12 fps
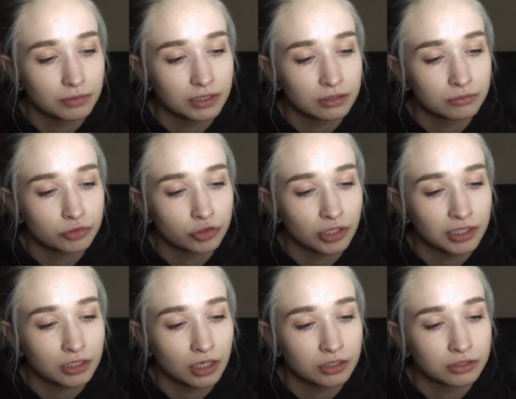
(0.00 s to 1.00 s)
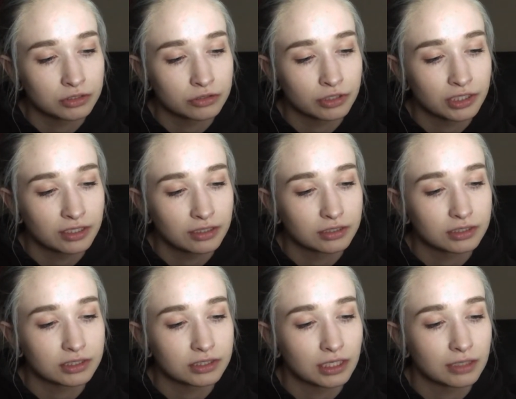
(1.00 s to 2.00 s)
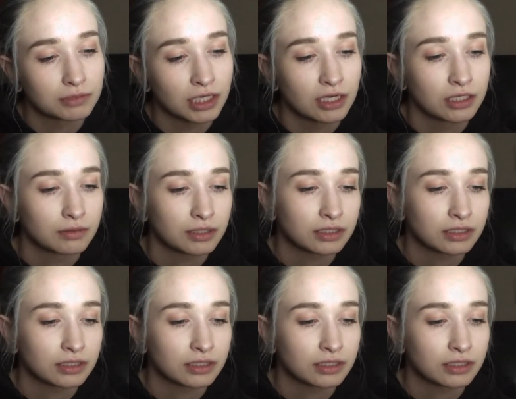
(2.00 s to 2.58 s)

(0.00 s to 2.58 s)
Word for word: because I'm trying to concentrate at the same time.